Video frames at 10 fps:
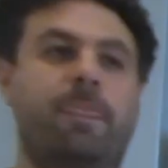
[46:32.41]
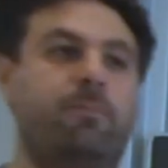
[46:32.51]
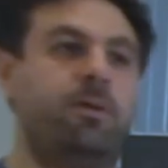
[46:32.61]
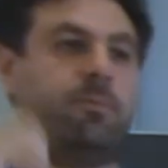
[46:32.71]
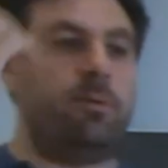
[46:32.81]

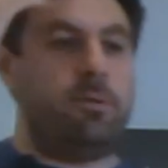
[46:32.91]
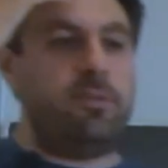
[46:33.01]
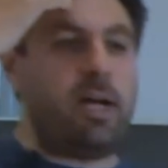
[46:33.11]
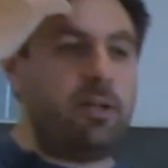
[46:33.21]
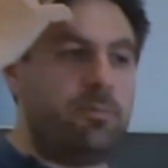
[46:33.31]
We
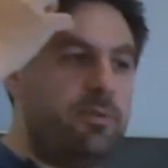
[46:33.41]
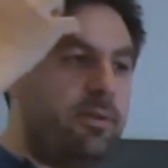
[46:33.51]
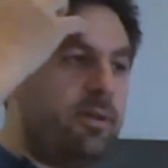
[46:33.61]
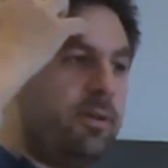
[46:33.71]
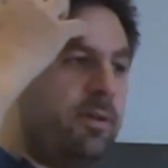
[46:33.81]
start with
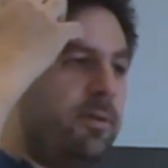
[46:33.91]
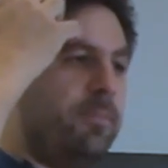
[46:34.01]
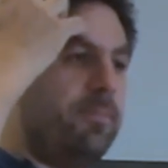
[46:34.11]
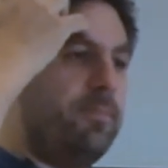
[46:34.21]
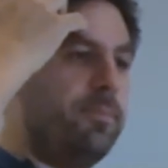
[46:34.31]
a
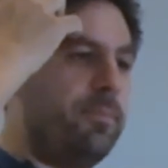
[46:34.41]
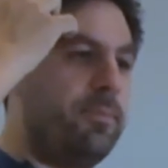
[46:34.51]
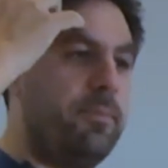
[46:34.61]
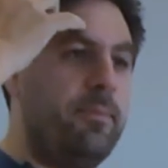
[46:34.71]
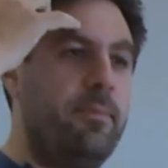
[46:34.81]

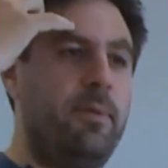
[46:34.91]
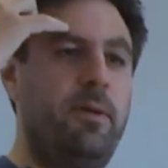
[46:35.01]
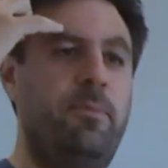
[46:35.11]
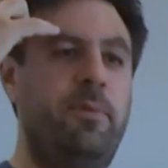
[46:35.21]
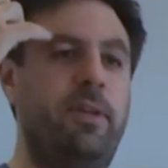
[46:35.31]

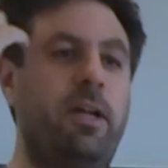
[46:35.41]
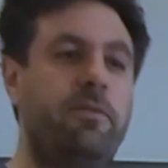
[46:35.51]
kind